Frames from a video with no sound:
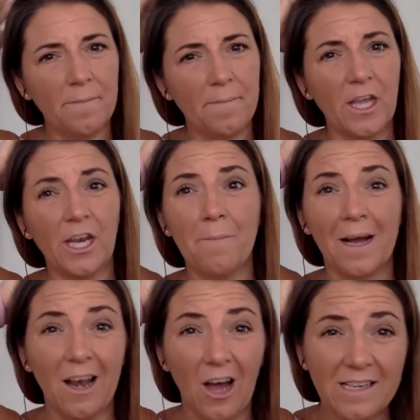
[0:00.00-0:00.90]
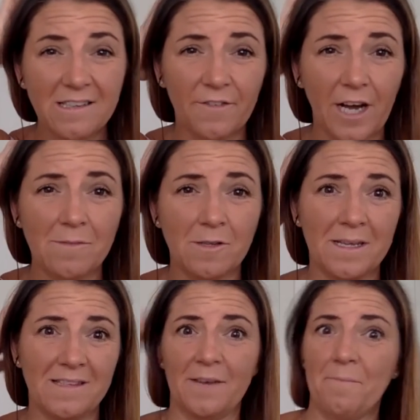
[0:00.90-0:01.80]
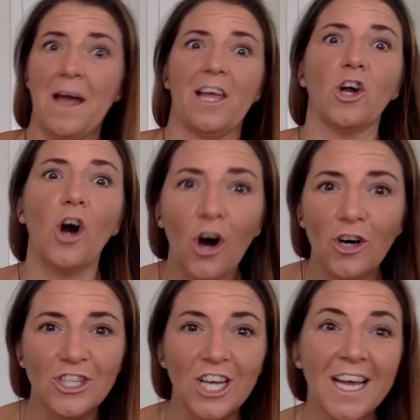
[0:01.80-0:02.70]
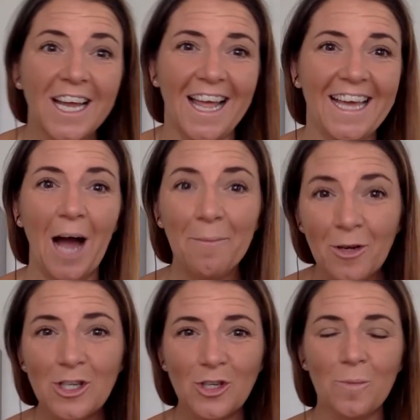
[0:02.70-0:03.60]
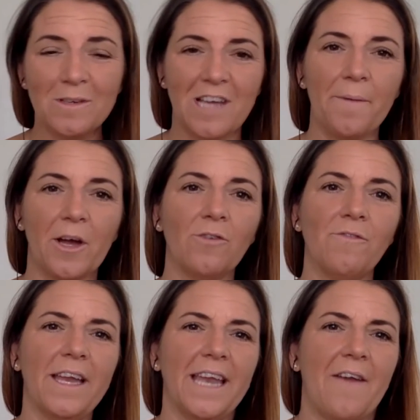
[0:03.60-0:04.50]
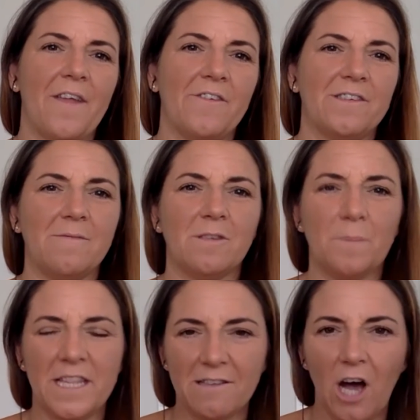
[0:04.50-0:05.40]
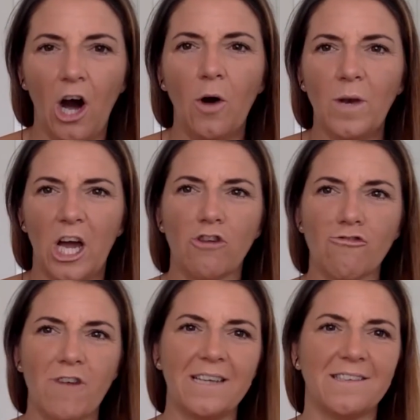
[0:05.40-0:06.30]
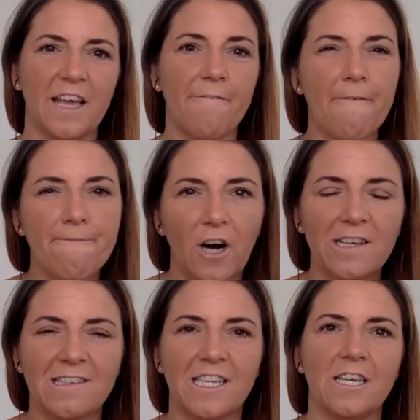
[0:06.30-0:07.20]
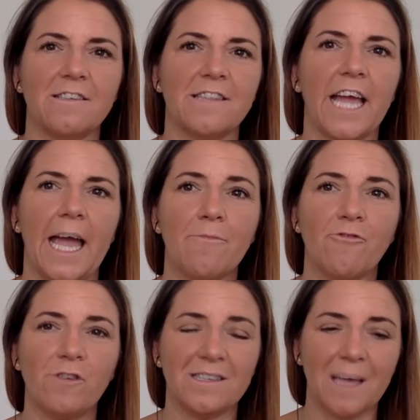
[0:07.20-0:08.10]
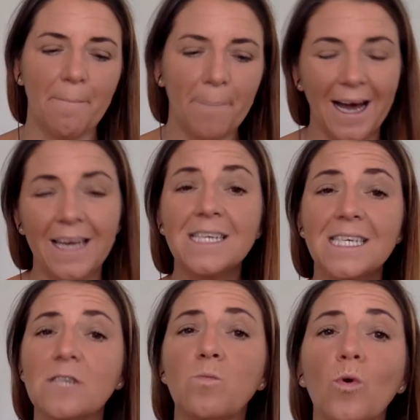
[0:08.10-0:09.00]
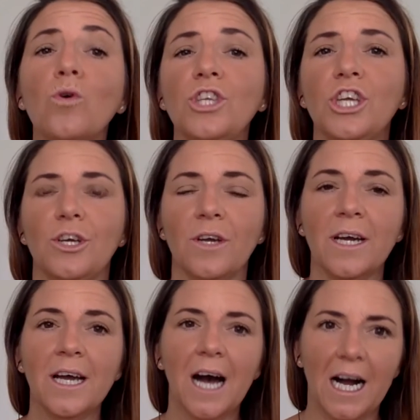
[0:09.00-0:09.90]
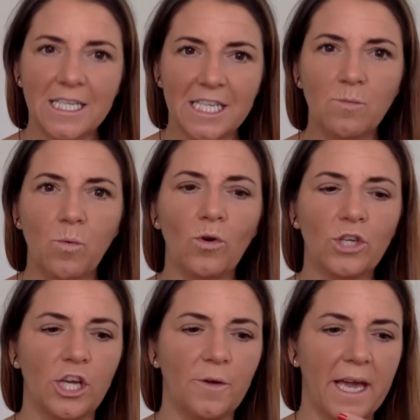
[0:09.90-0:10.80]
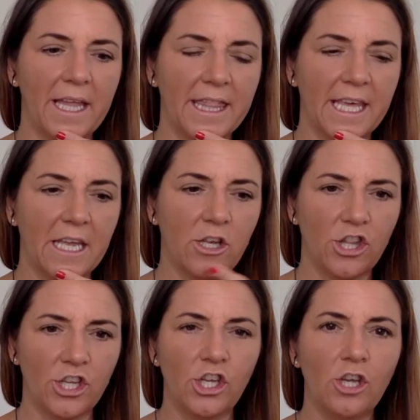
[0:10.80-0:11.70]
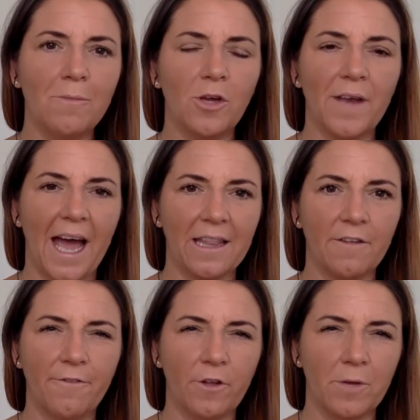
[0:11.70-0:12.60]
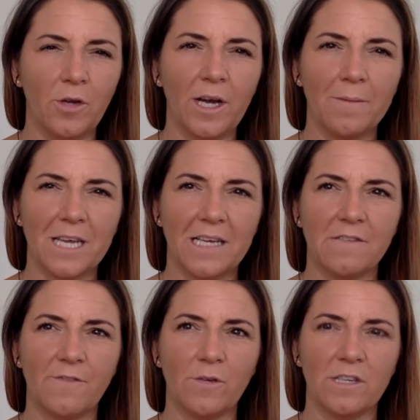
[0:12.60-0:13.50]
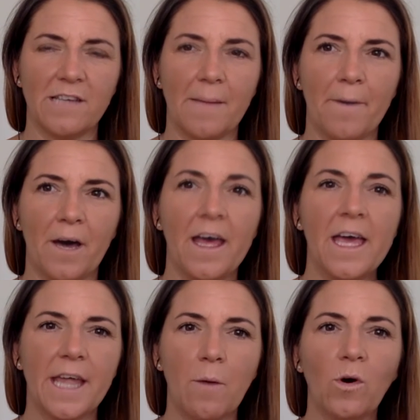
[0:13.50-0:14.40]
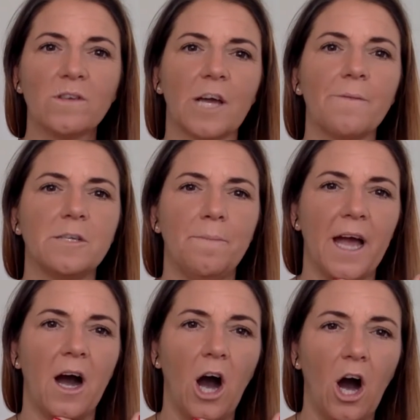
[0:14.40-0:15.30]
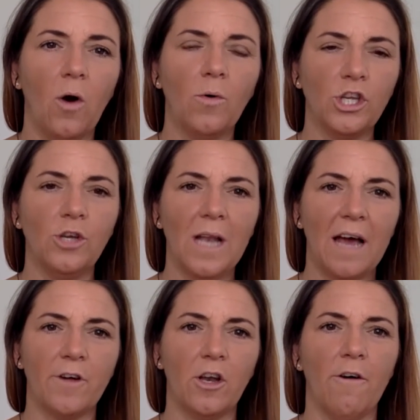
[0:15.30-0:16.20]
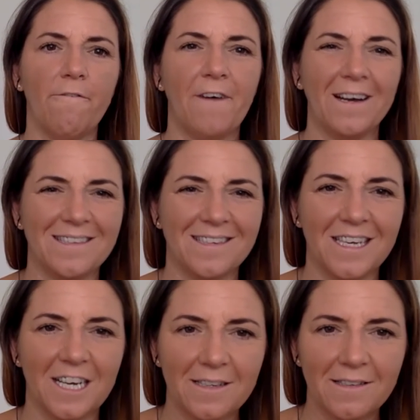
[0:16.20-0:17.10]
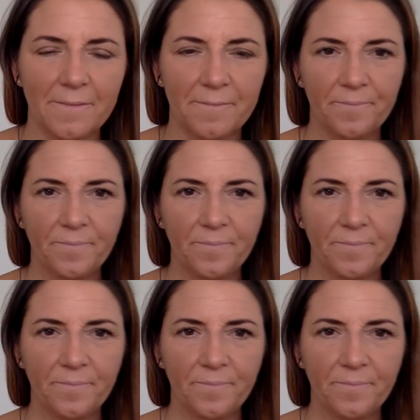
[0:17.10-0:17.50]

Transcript: You know, my clients have come to me and said, my gosh, like, I'm not sure what's going on right now. There seems to be this whole aggressive feistiness that came through December. And I did warn you. I did warn you in the new moon and the full moon updates for December, there was going to be a whole new level of feistiness.